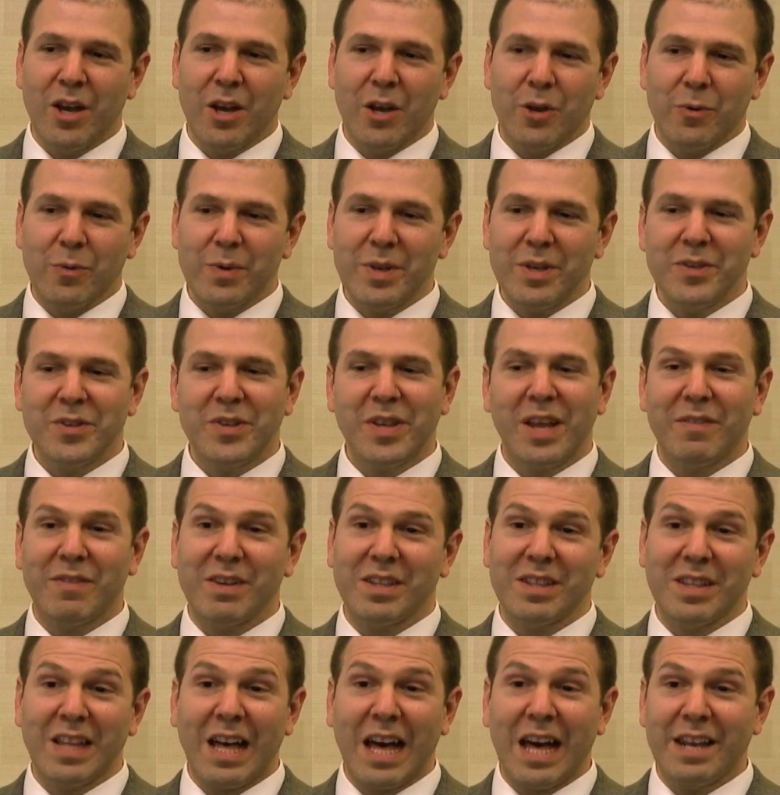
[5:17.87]
We used to have a
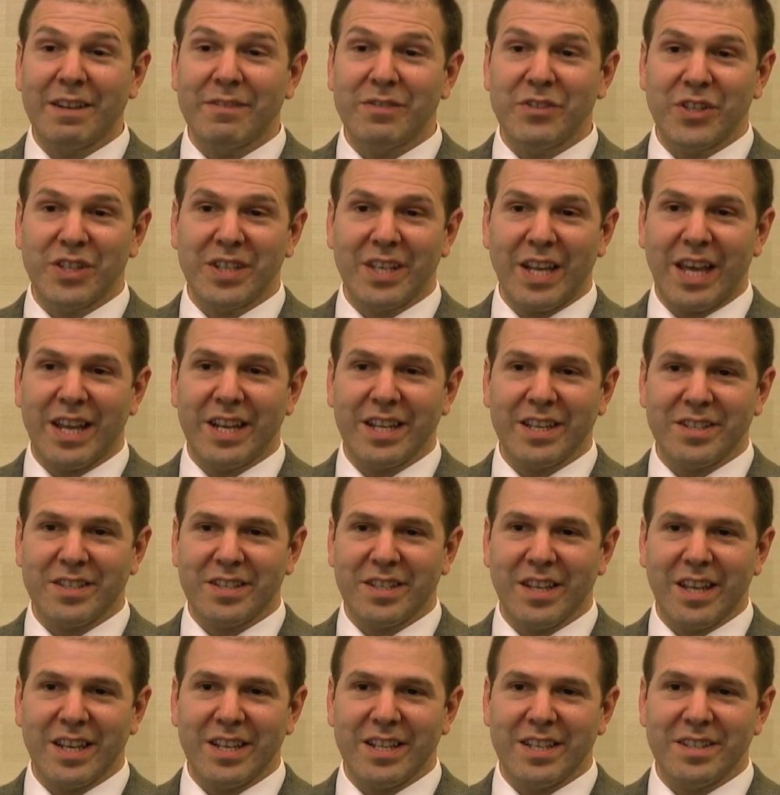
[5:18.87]
lot of genetic
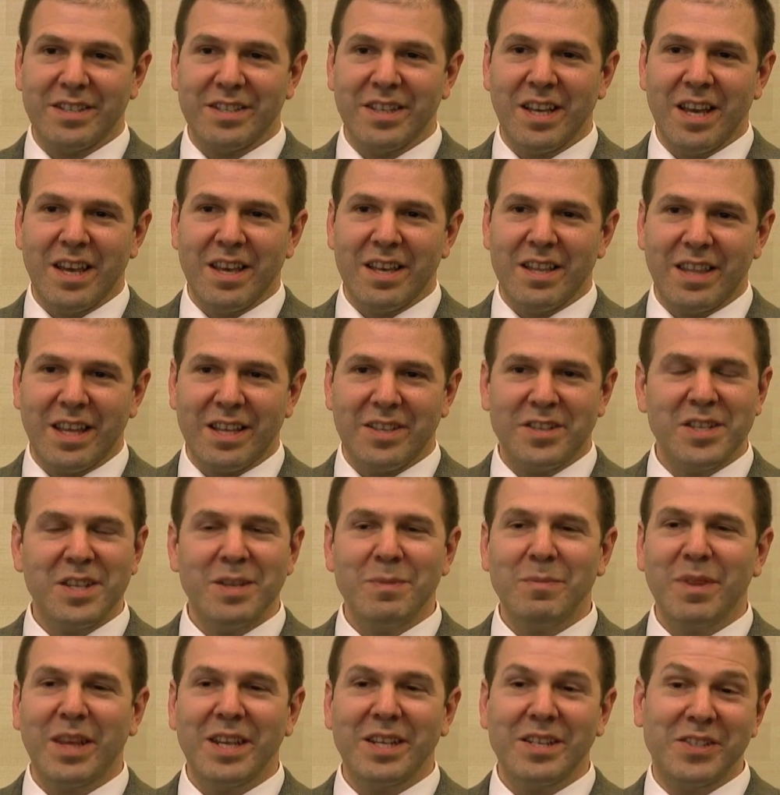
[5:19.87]
studies that
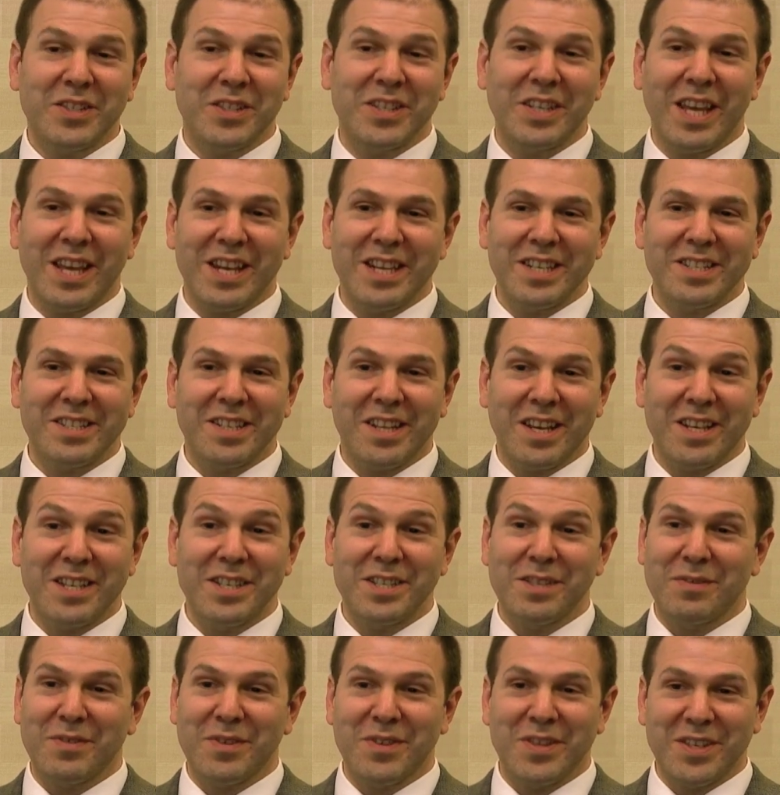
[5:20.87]
seemed like genetic
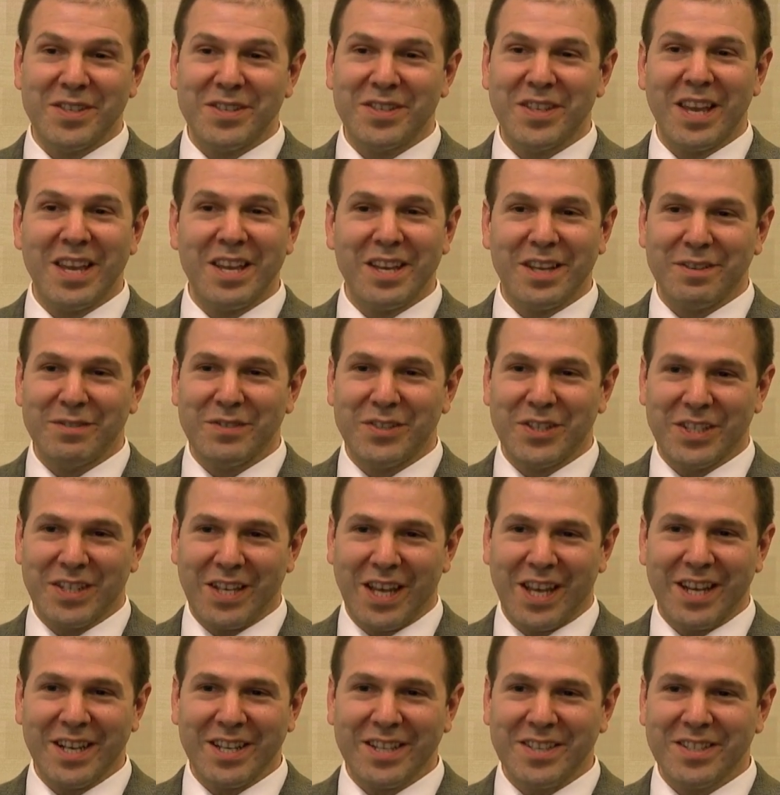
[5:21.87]
studies for the sake of
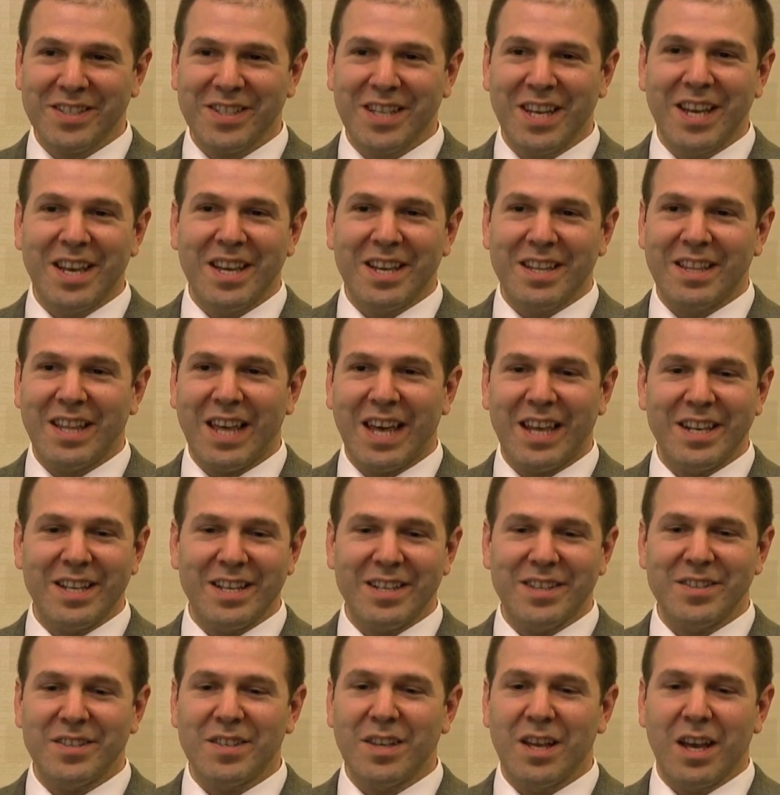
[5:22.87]
genetics. That
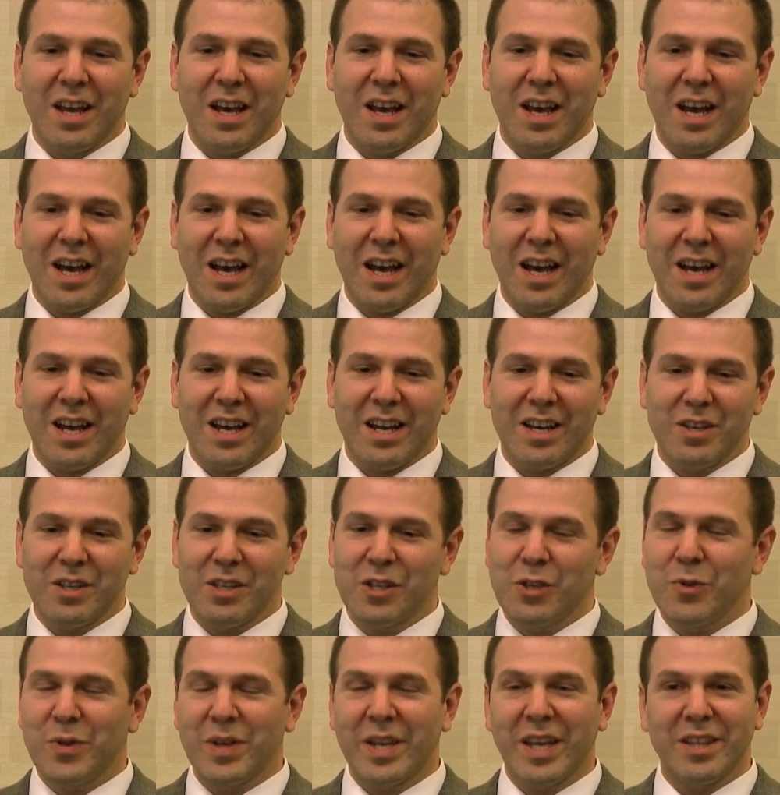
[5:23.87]
is,
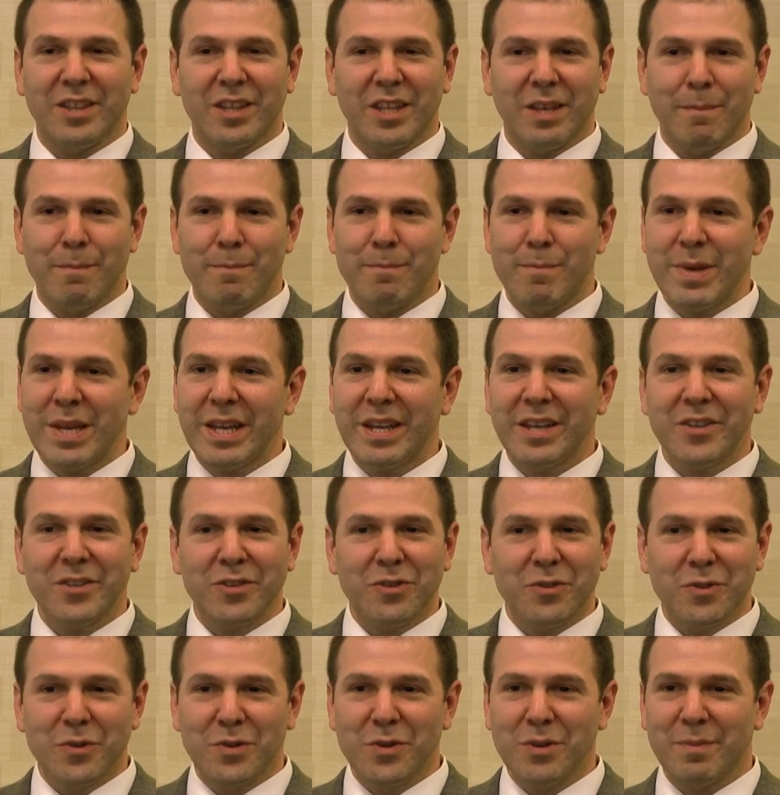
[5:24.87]
you would get the biggest
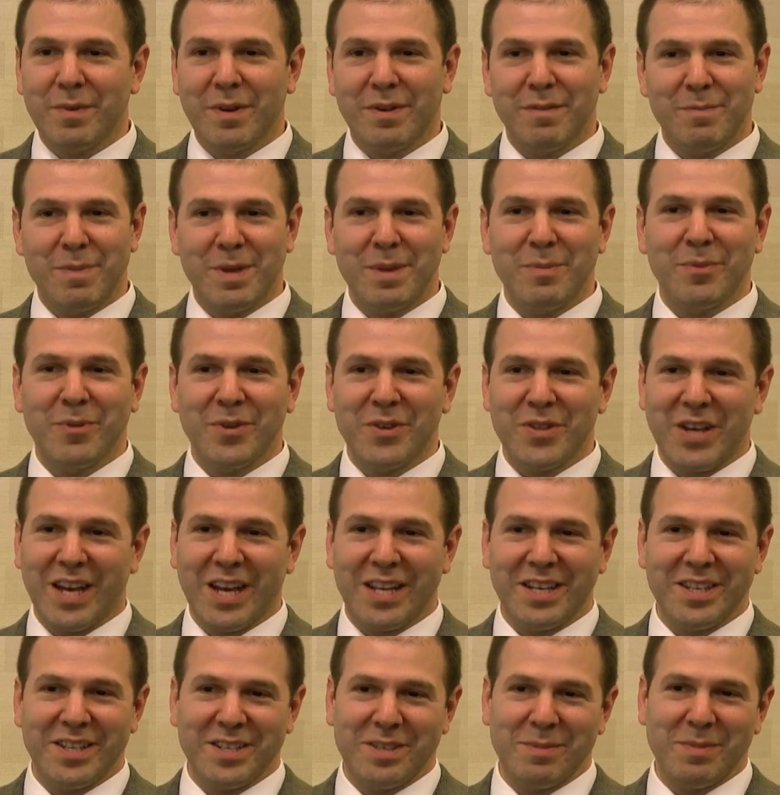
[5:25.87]
group of people with
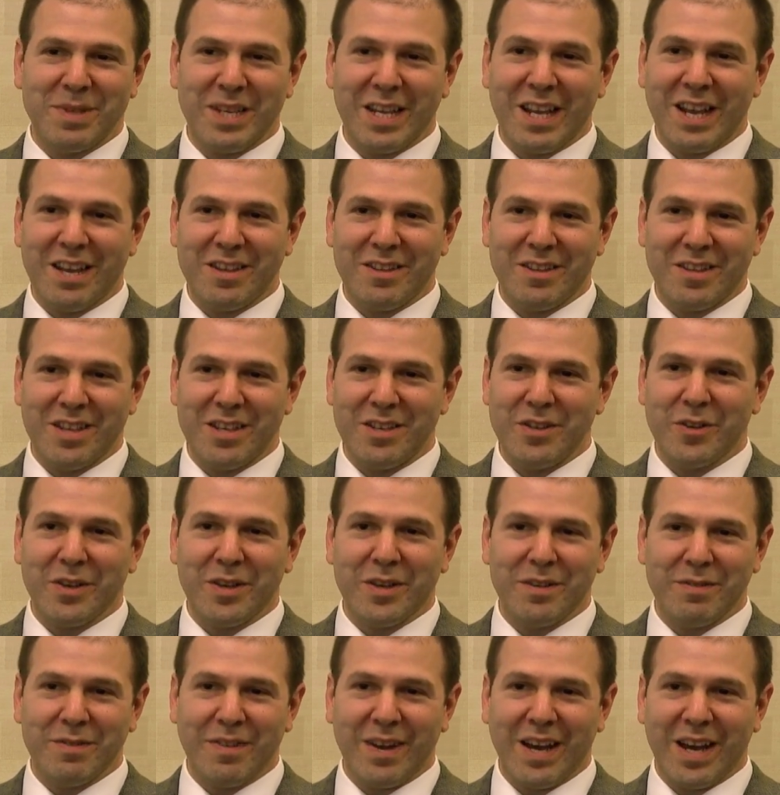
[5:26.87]
autism together that you
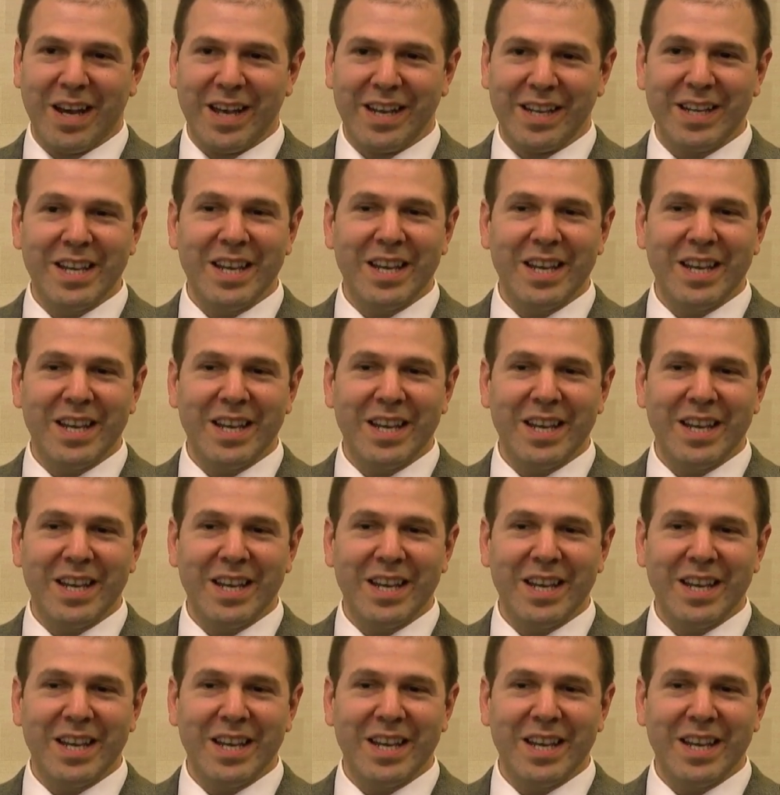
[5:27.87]
could find.